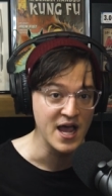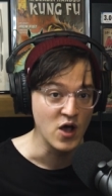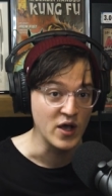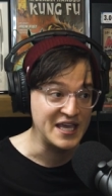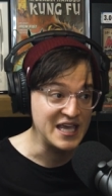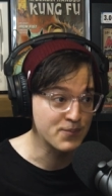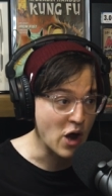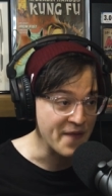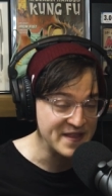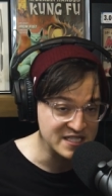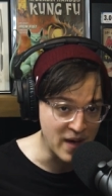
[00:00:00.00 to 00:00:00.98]
he brought
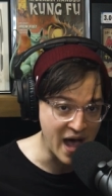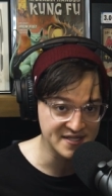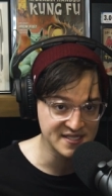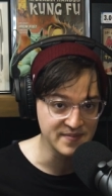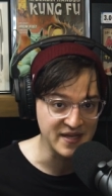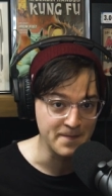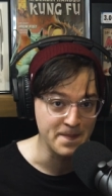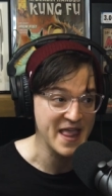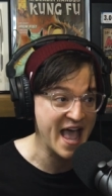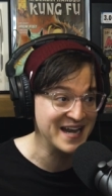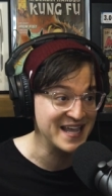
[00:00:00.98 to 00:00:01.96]
this box to me
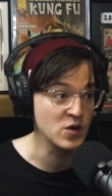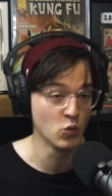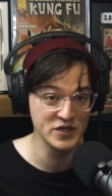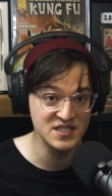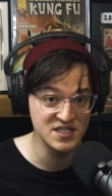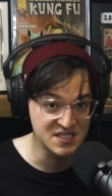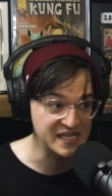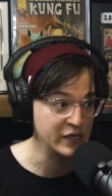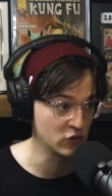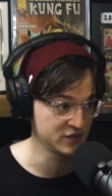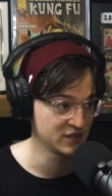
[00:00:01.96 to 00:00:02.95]
and it was sealed.